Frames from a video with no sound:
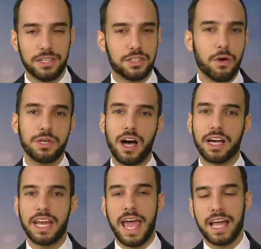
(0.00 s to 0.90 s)
So
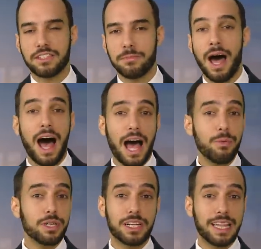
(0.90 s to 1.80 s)
young and handsome, I
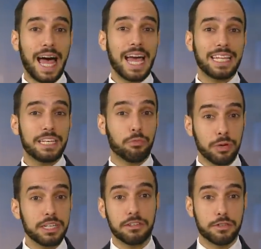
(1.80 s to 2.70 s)
would gladly
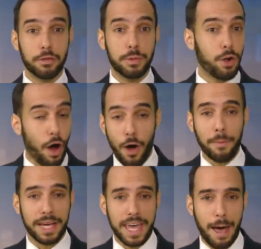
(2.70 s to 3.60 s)
redistribute all
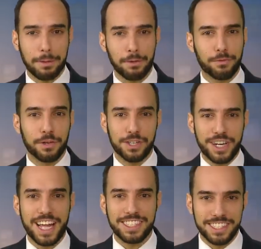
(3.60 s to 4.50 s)
my capital for a
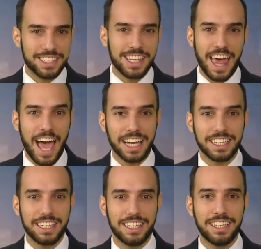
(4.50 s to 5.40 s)
chance to see that.
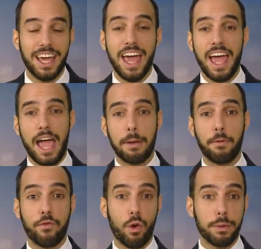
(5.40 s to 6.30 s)
And
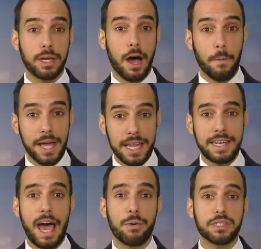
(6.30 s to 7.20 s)
before we go,
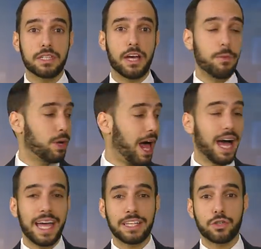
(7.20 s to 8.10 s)
now is the time when
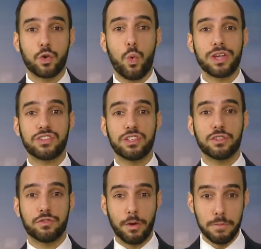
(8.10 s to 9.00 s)
I answer
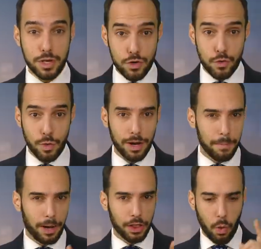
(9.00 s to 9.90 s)
questions from you,
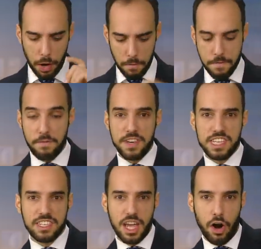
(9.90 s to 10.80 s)
my loyal fifty
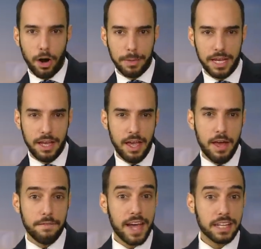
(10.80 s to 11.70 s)
cent army,
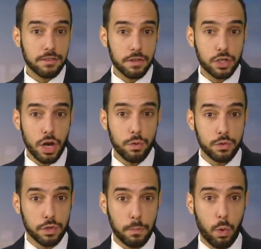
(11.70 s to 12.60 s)
fans of the show
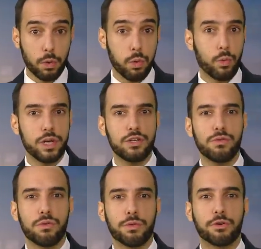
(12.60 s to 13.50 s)
who support what we
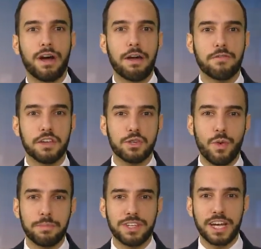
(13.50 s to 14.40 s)
do through the crowdfunding
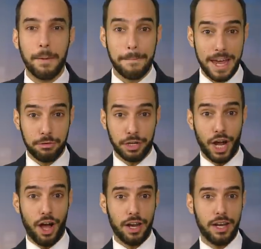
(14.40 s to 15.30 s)
website
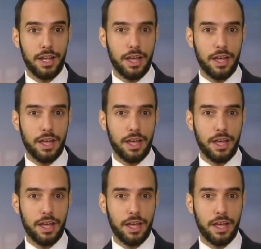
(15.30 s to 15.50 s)
Patreon.